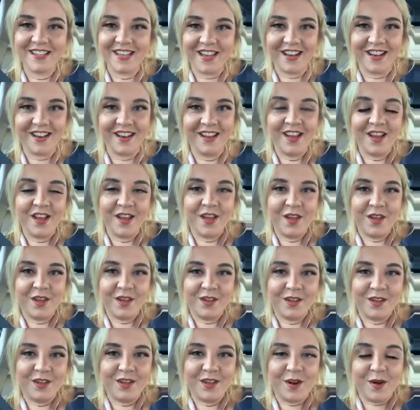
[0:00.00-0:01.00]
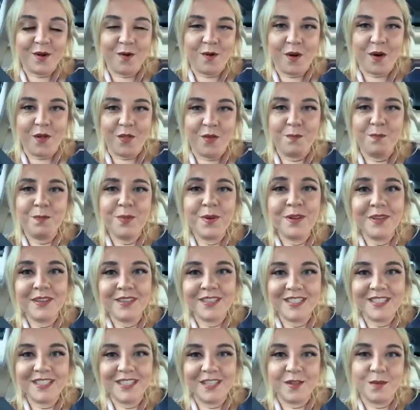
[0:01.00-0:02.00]
and, all the
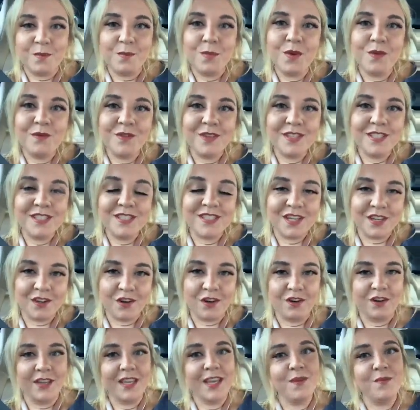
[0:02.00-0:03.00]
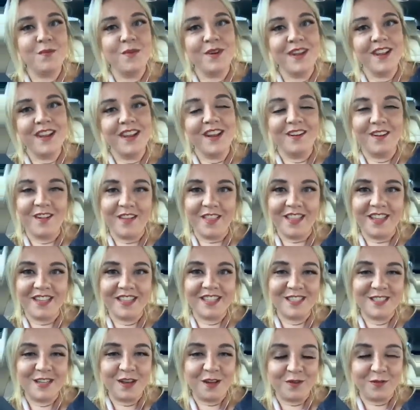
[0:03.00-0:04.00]
books and the movies and Kirk Cameron and all
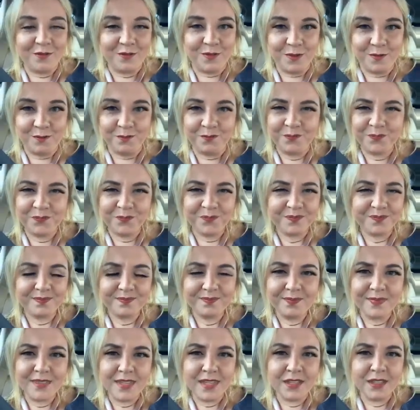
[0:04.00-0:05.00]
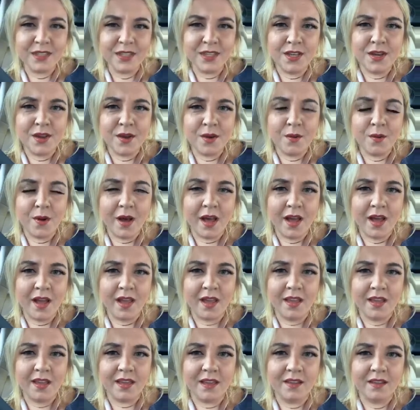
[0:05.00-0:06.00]
that stuff. And,
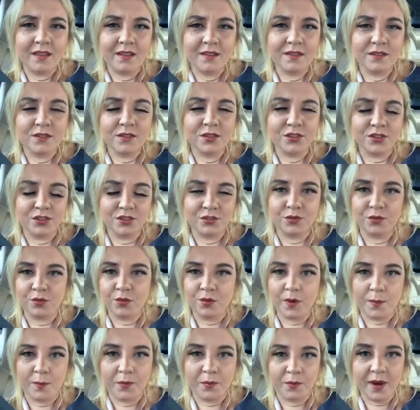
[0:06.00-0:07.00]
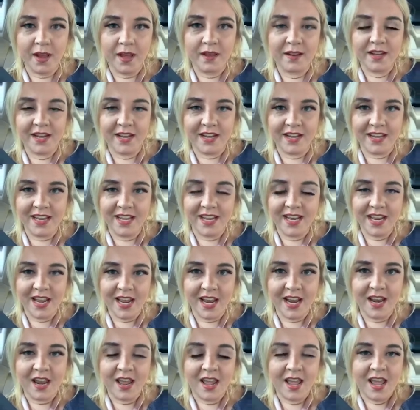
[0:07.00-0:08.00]
I just grew up around it and in
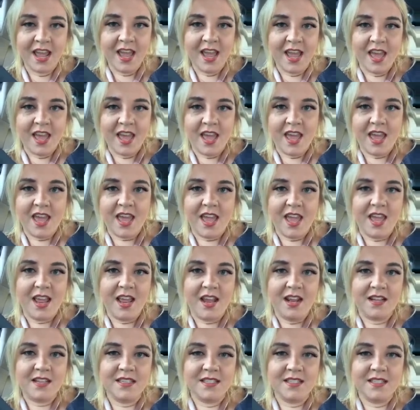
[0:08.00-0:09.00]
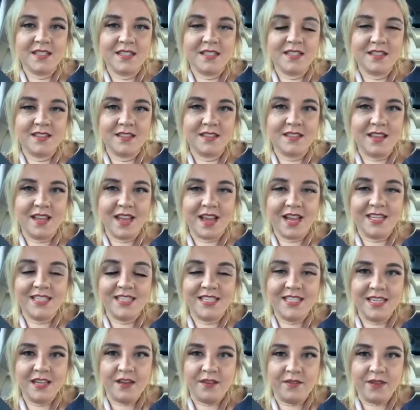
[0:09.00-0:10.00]
it. And the
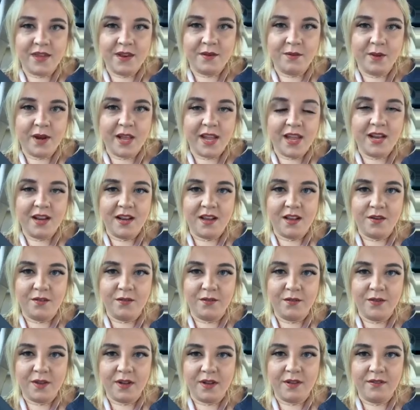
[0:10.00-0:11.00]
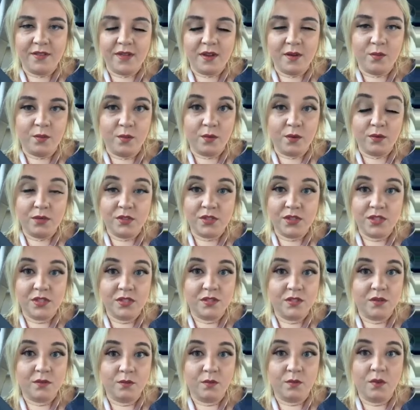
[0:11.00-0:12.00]
idea of it, right? Of
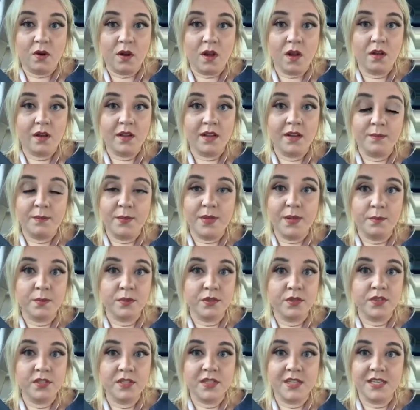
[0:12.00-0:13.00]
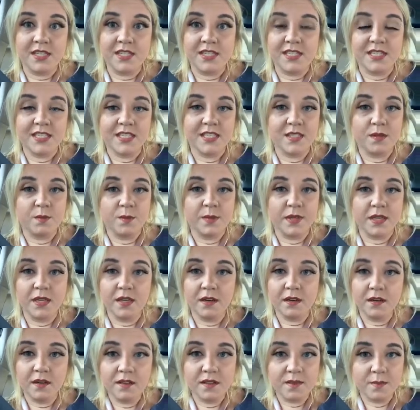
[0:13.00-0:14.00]
that people are just gonna
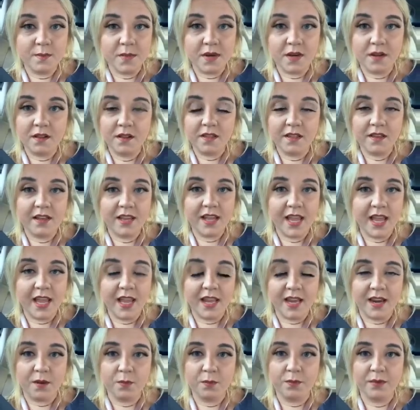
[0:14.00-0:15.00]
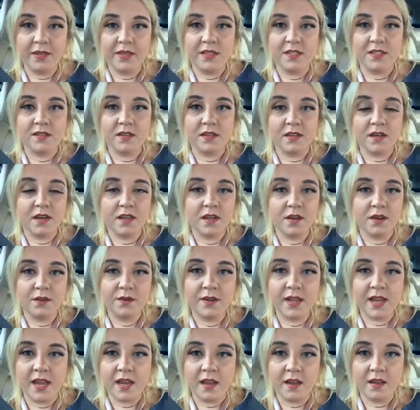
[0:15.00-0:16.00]
disappear in the middle of the day. Airplanes are gonna go
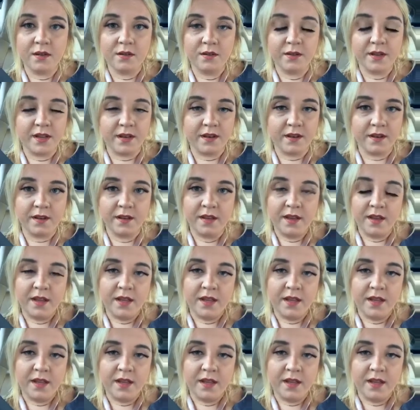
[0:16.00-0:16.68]
down and,